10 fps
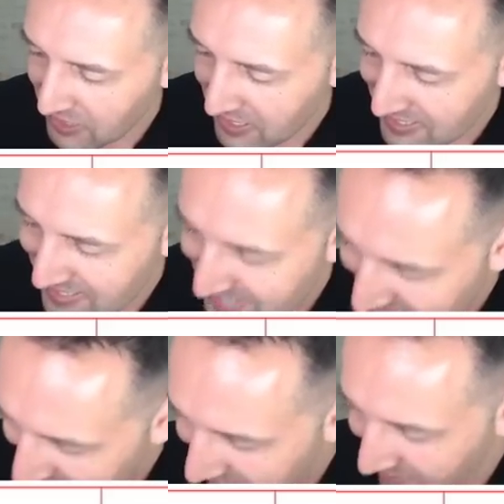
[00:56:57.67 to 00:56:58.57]
and
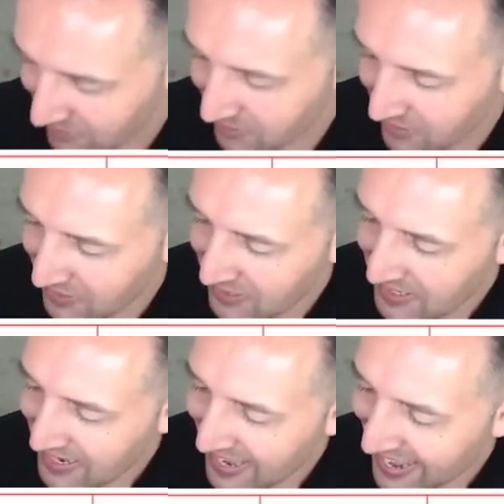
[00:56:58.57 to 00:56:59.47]
down.
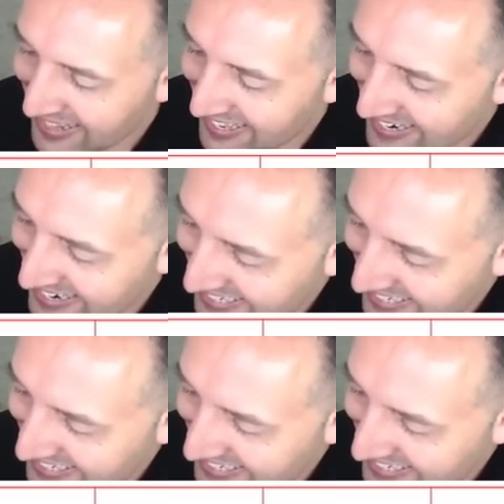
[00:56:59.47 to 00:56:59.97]
And then